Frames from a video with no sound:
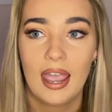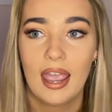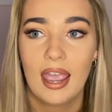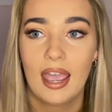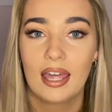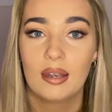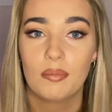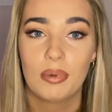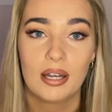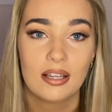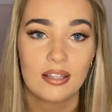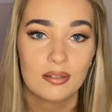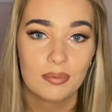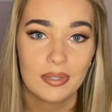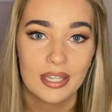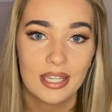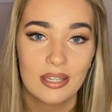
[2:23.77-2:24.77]
and a
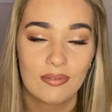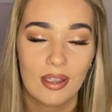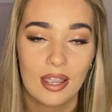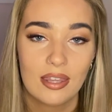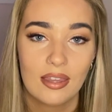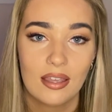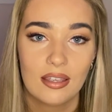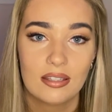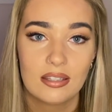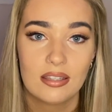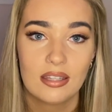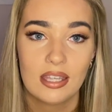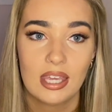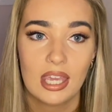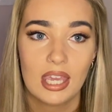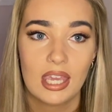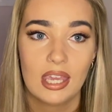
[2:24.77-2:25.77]
braidless weave, and that's
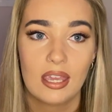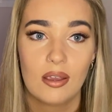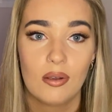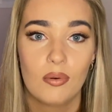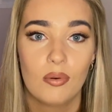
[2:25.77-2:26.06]
the